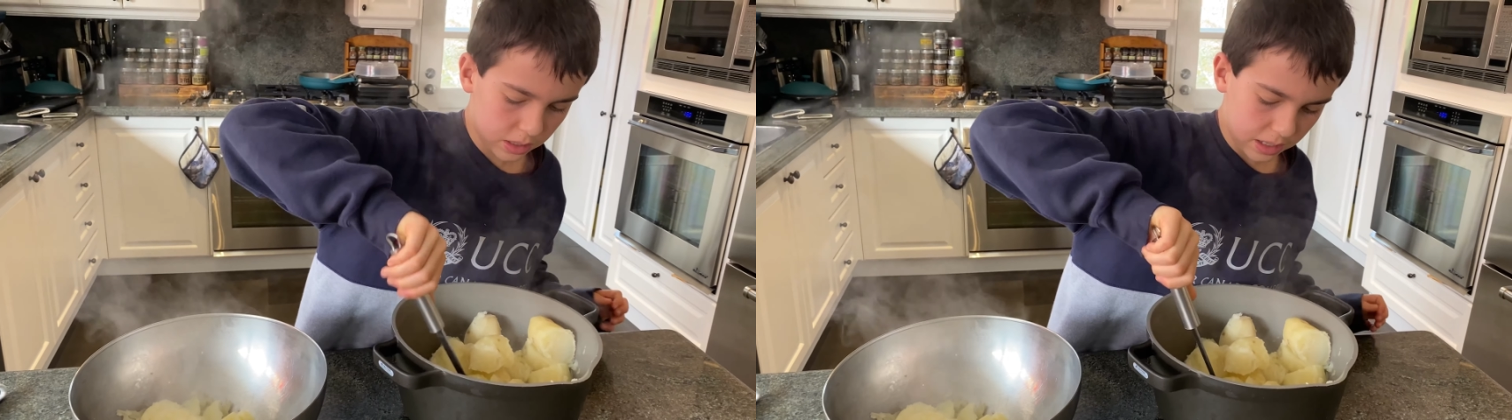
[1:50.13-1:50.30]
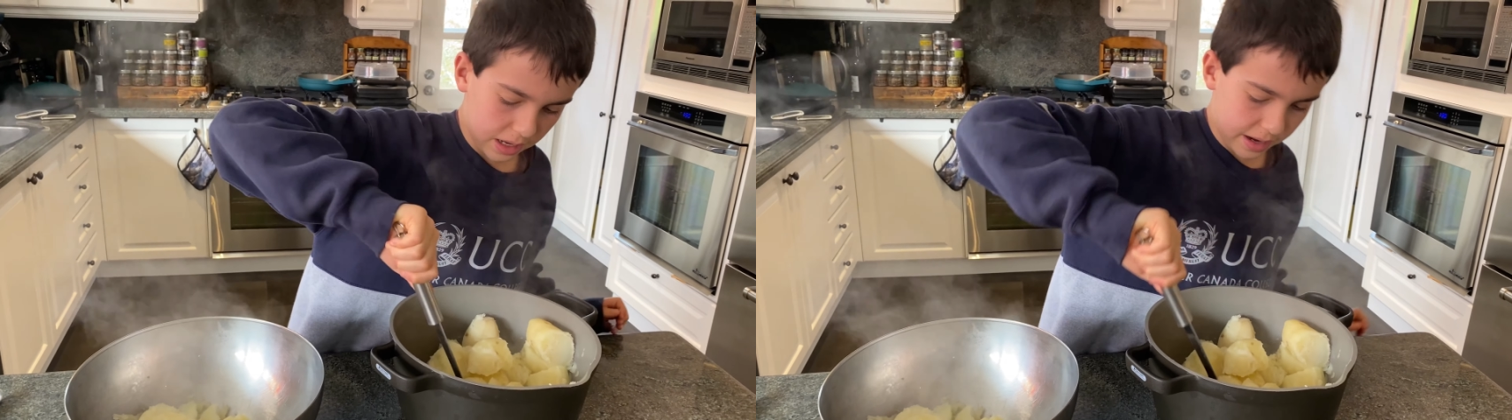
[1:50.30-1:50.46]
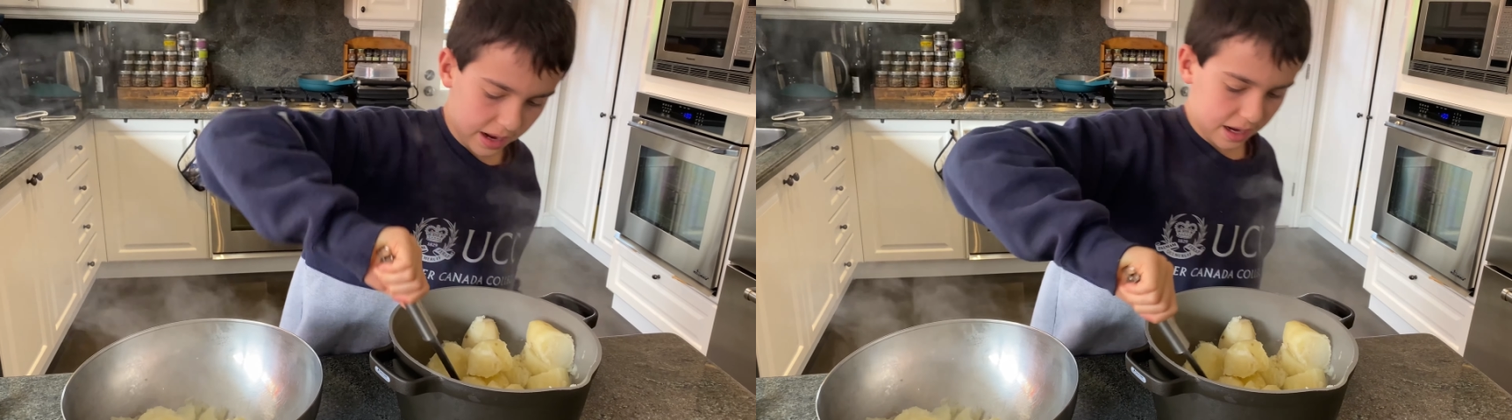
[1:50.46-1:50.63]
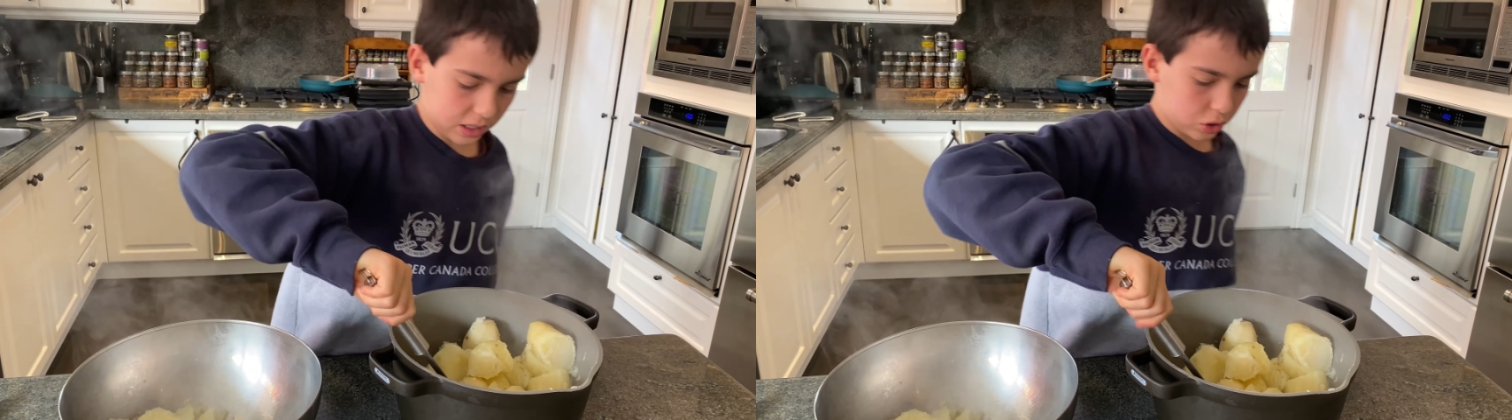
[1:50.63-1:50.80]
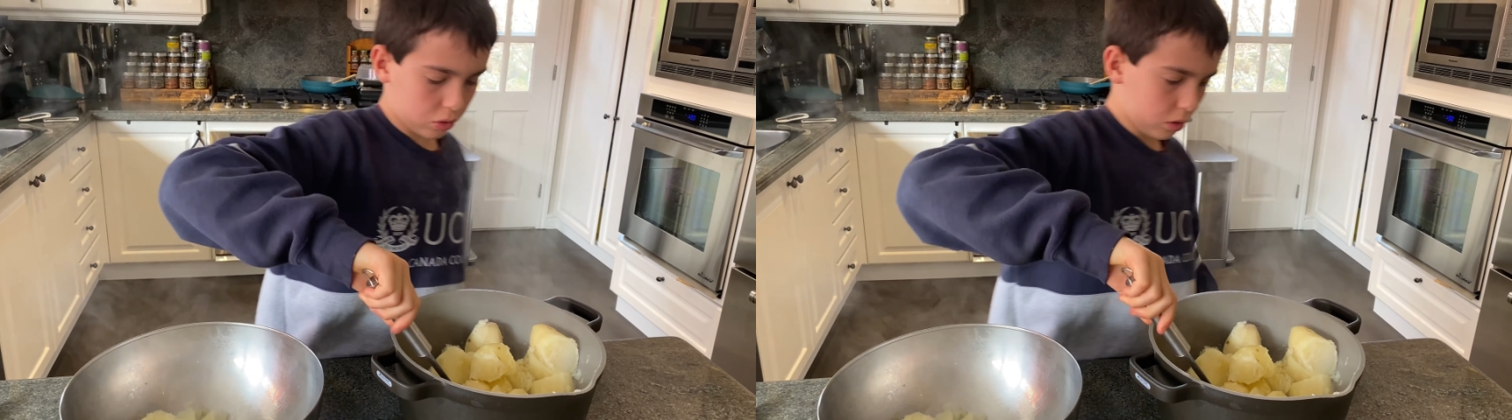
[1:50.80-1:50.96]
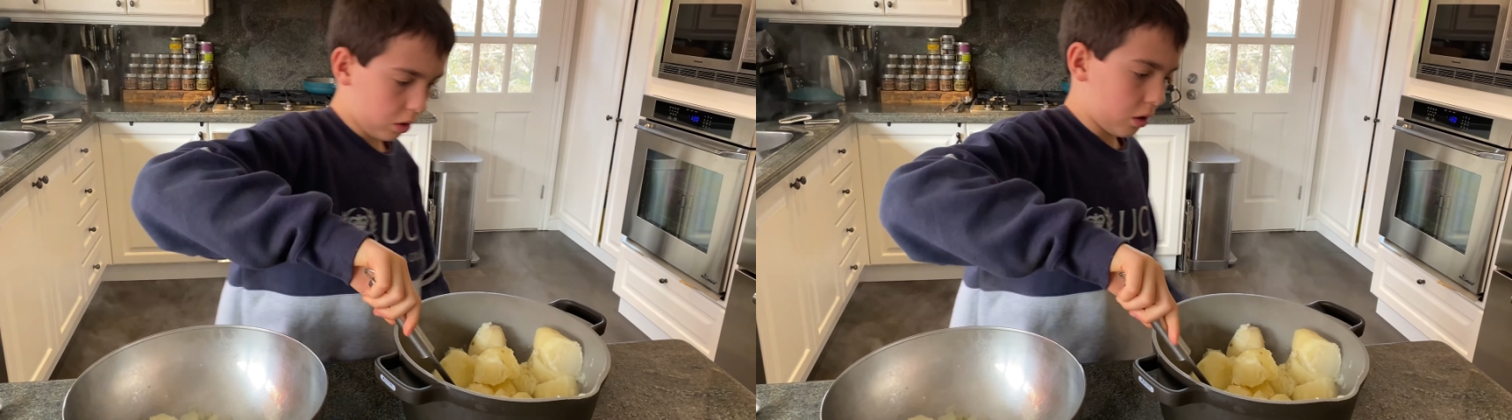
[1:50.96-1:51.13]
an
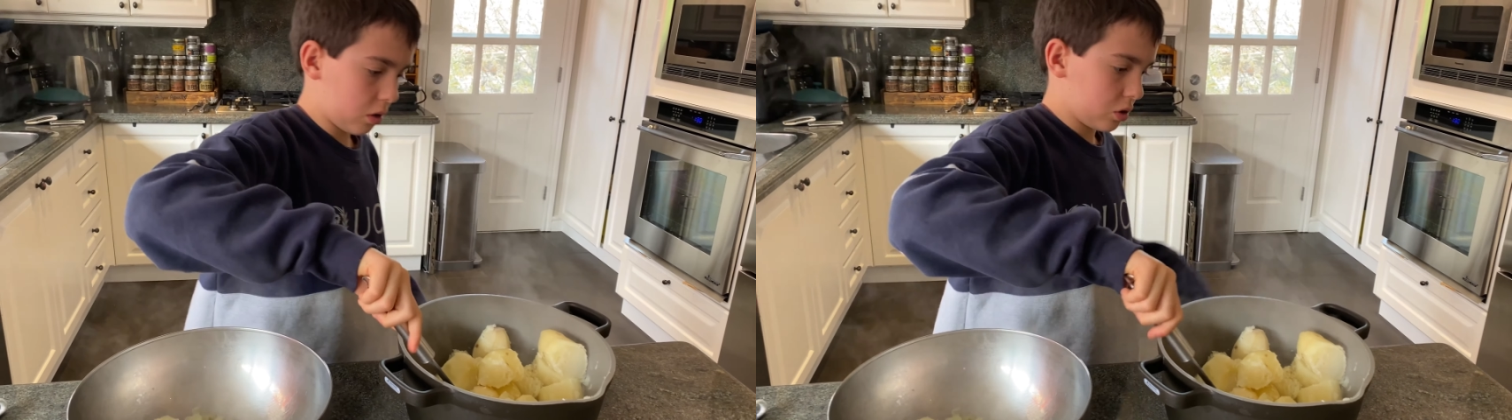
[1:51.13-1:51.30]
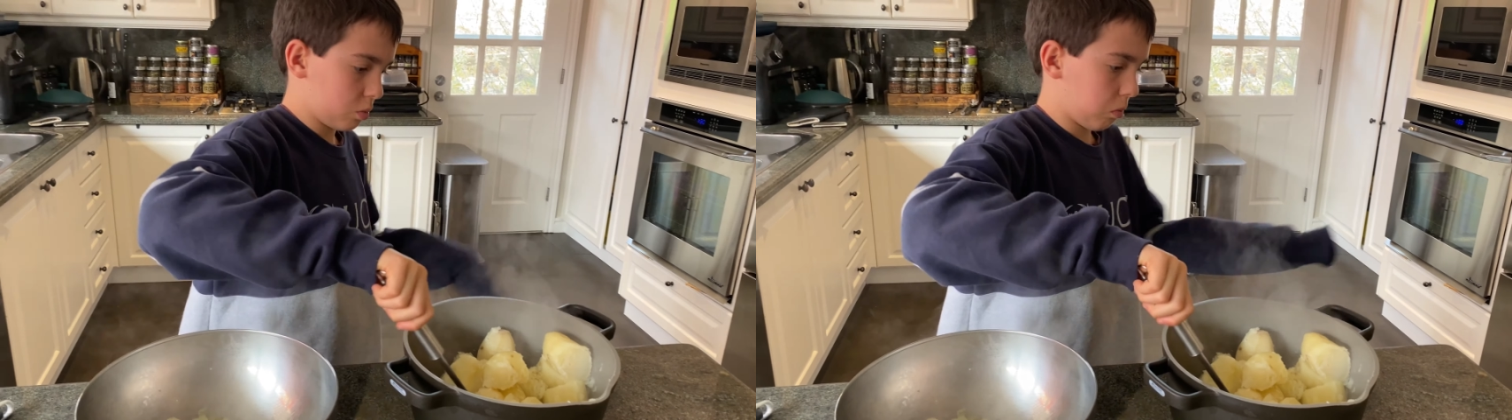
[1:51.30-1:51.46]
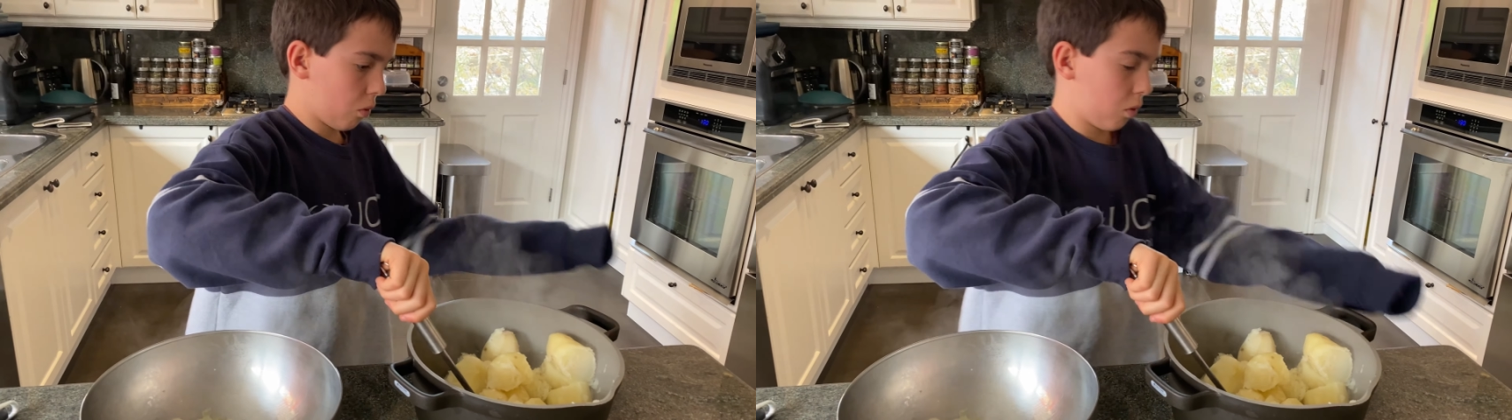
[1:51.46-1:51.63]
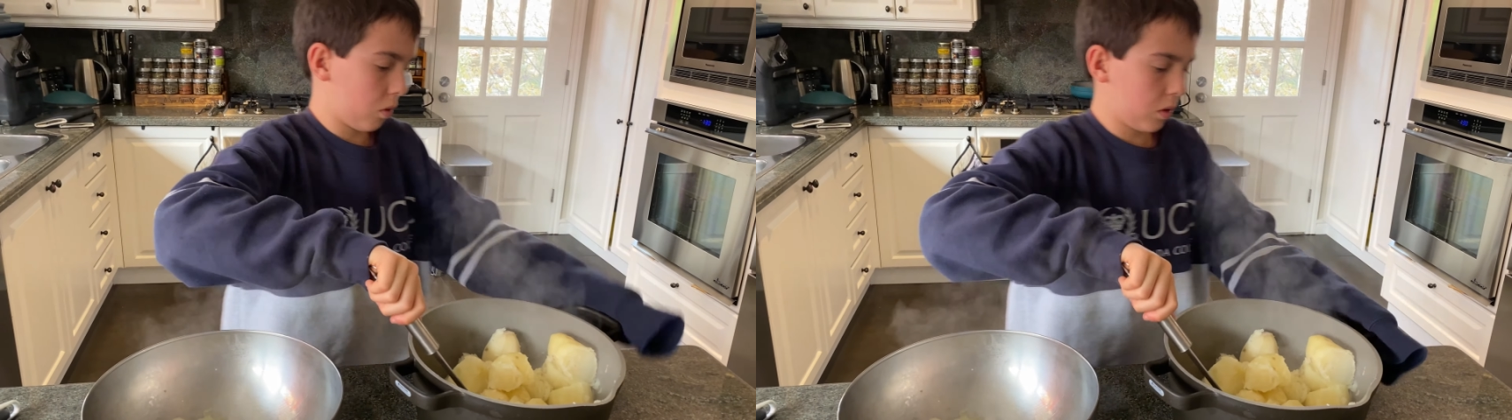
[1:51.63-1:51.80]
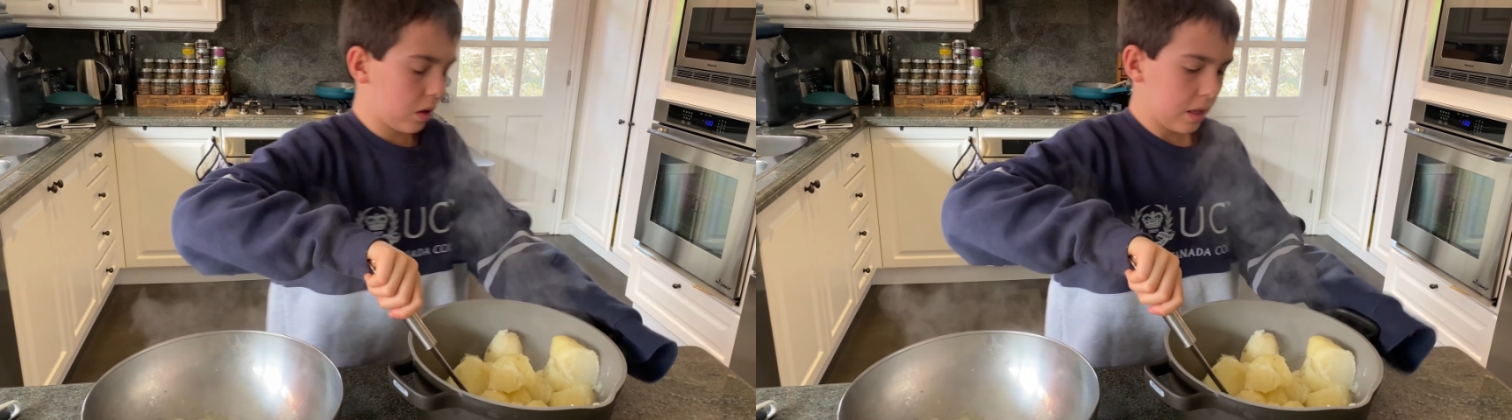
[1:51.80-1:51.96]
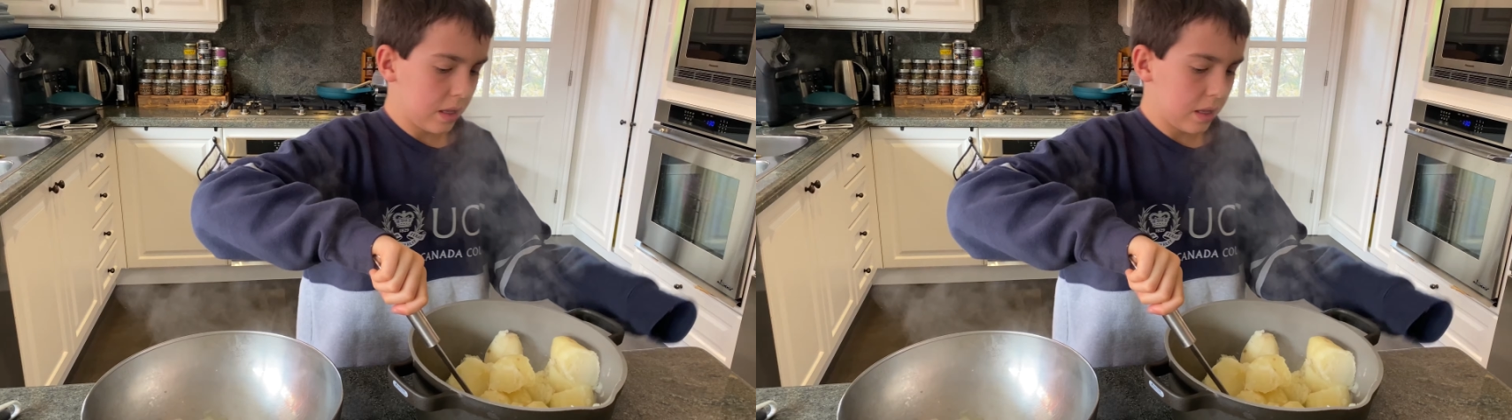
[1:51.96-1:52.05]
extra large bowl.